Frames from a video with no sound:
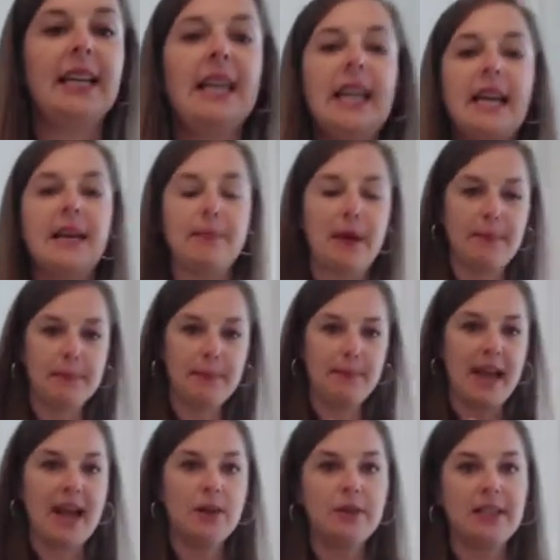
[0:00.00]
It might be
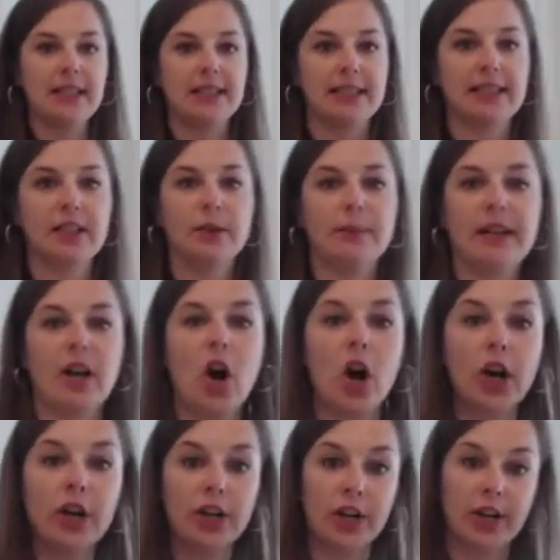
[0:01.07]
pounding a little bit
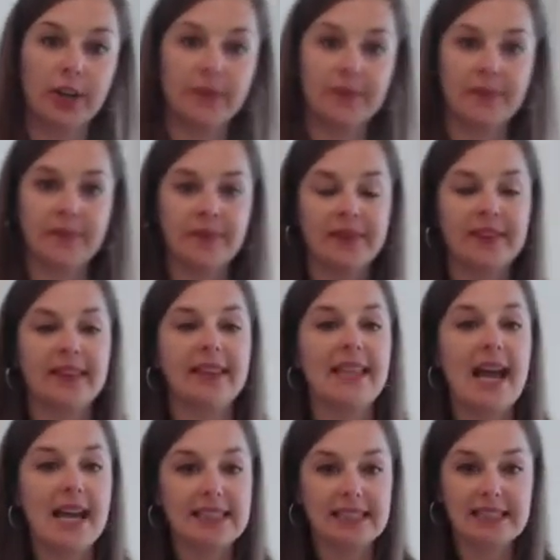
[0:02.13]
harder.
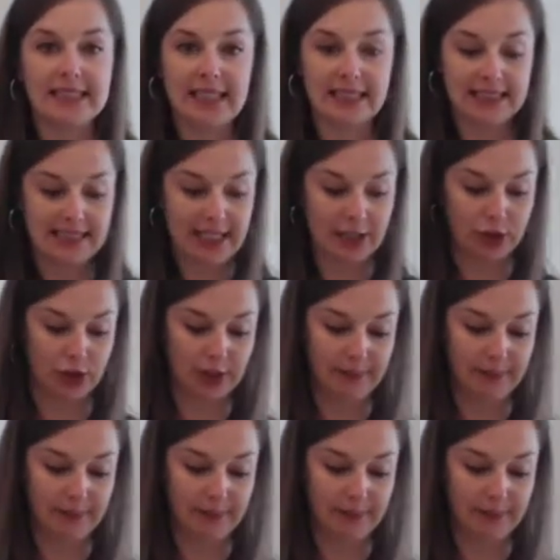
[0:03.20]
That's a sensation.